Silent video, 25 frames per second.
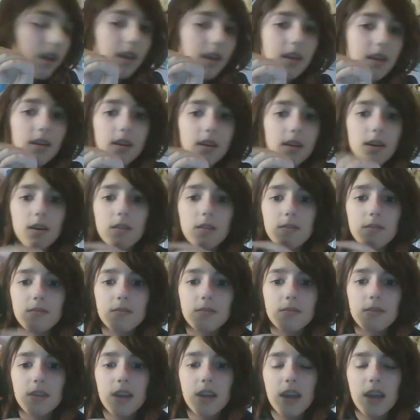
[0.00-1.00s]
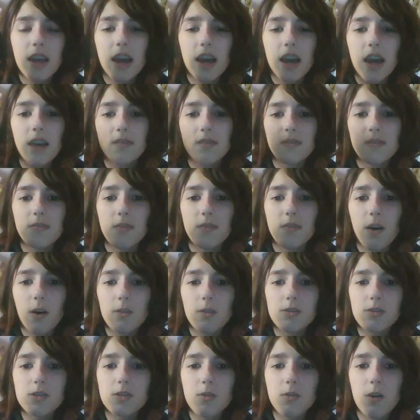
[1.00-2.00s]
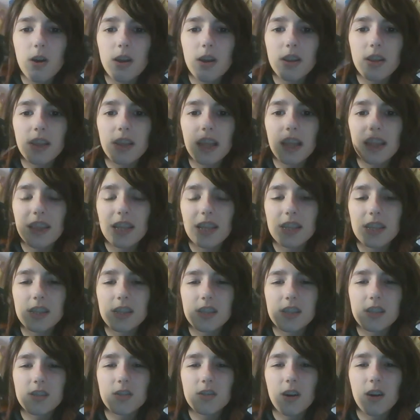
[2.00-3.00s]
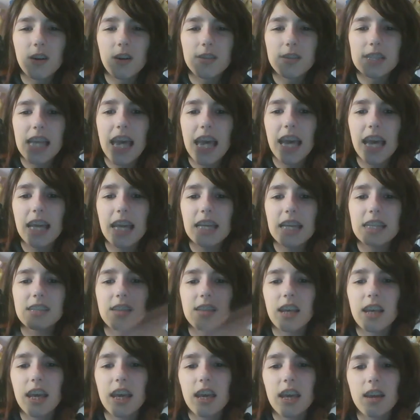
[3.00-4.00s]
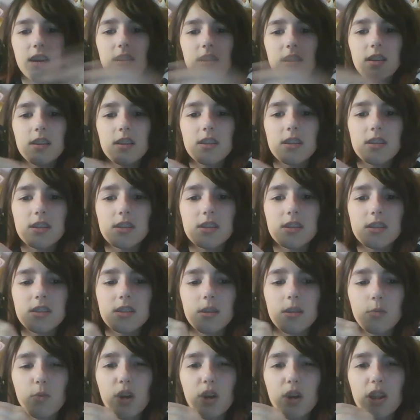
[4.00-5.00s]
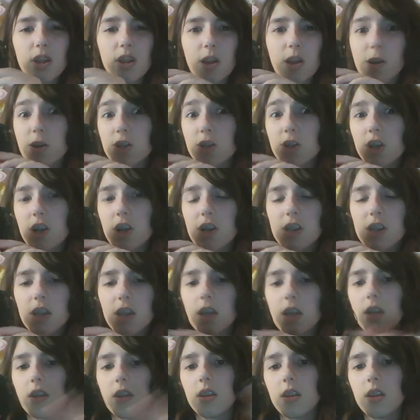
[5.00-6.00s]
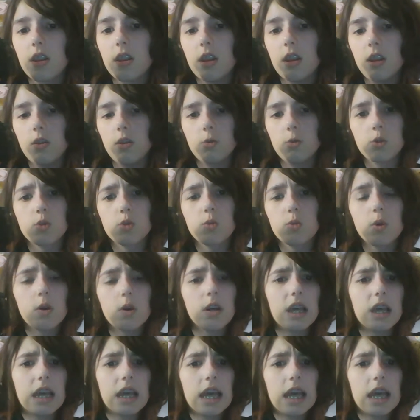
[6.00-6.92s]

You know, I've also heard that this doll's head is like somewhat larger than the usual.